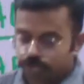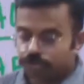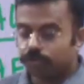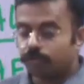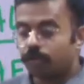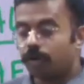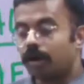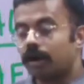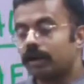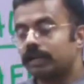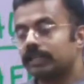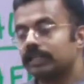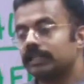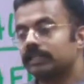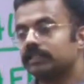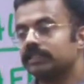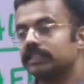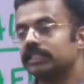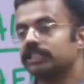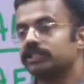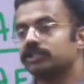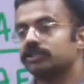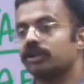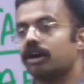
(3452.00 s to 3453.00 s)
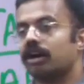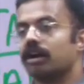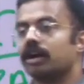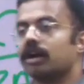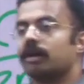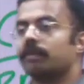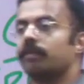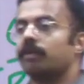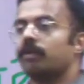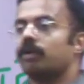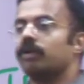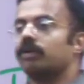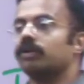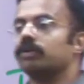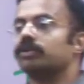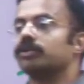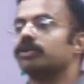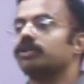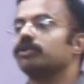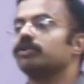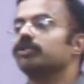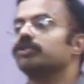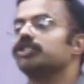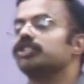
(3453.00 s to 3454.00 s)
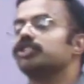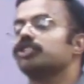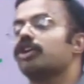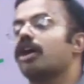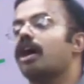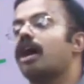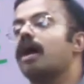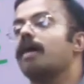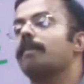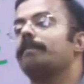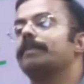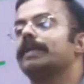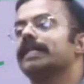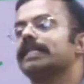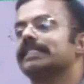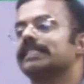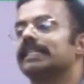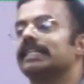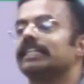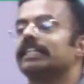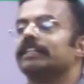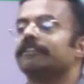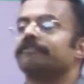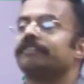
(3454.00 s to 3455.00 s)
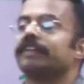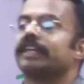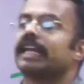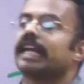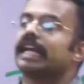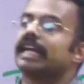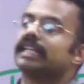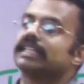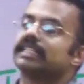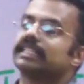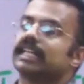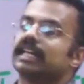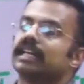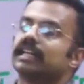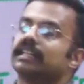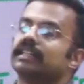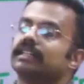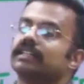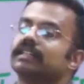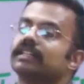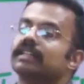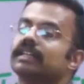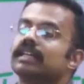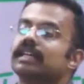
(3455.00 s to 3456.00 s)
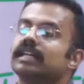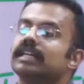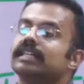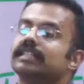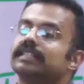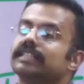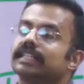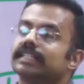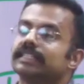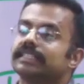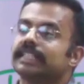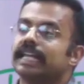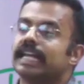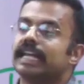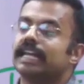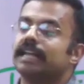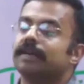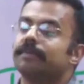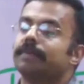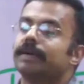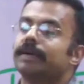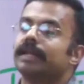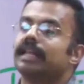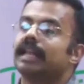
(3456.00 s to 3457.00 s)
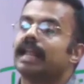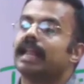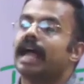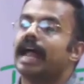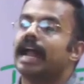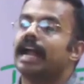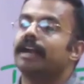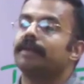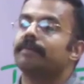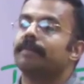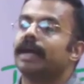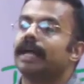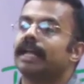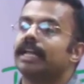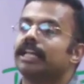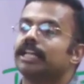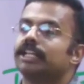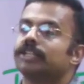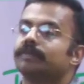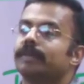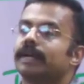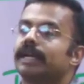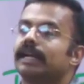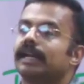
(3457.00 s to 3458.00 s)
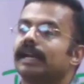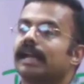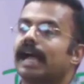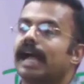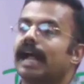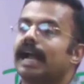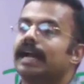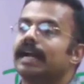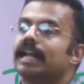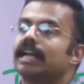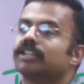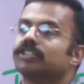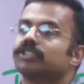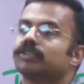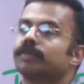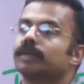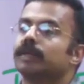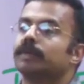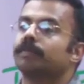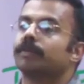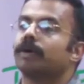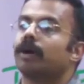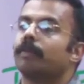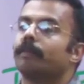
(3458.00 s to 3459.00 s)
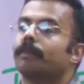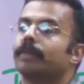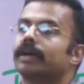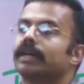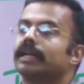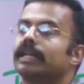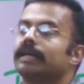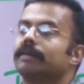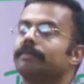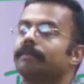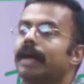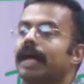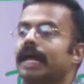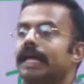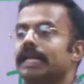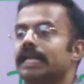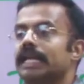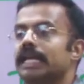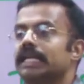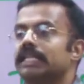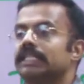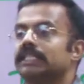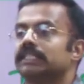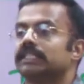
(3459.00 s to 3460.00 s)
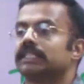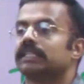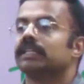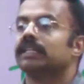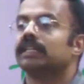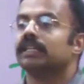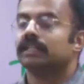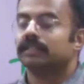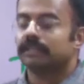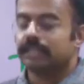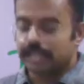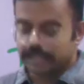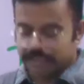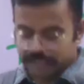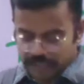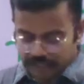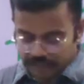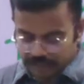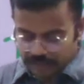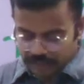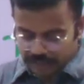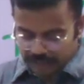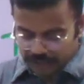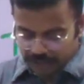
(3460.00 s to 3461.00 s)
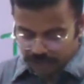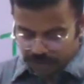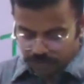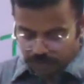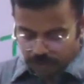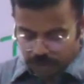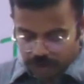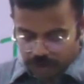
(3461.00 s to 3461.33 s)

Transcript: So what does it talk about? To stop desertification, sustainable land management. Land has to be properly managed. That is